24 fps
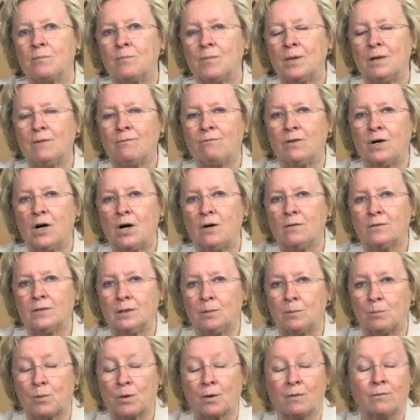involved
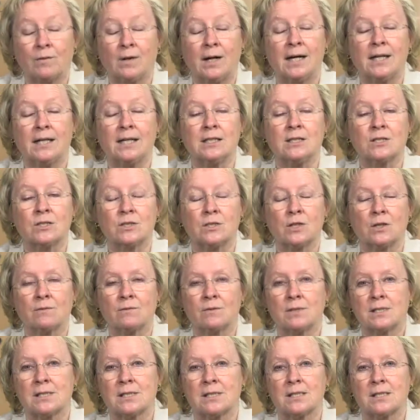in providing
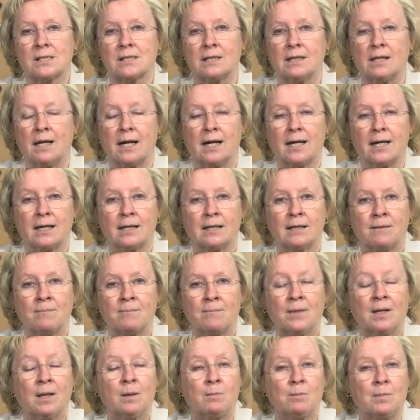services like
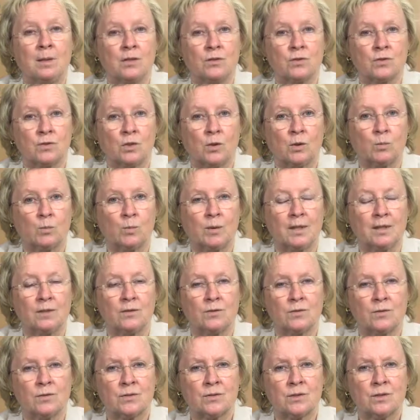Meals on
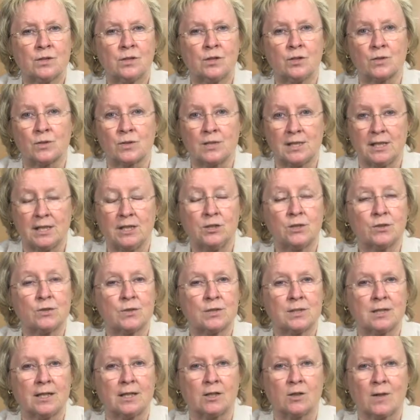Wheels, your senior
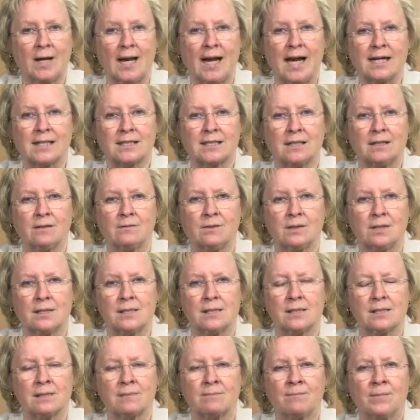center
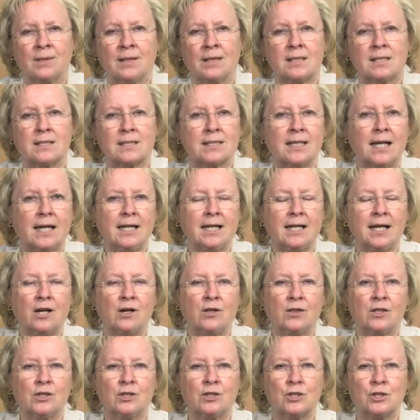activities, state
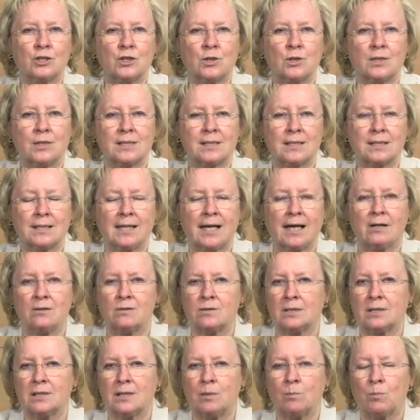health insurance
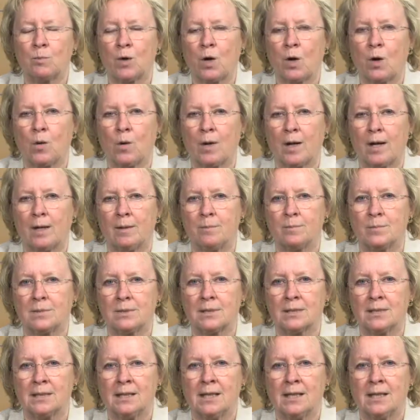counseling programs,